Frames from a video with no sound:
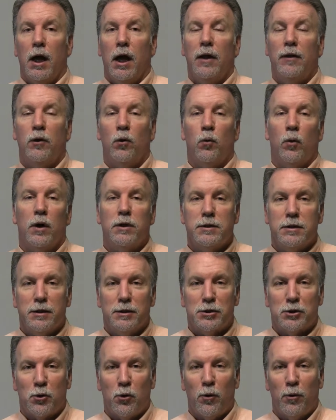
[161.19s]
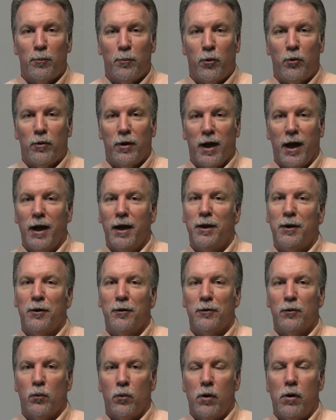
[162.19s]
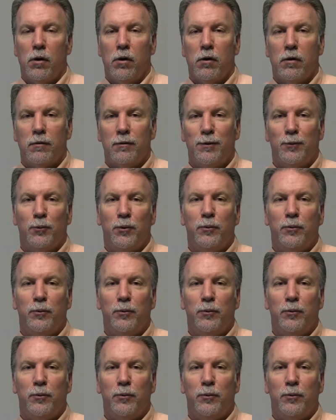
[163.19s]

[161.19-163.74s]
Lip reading: and there wasn't a scoreboard hanging on the wall,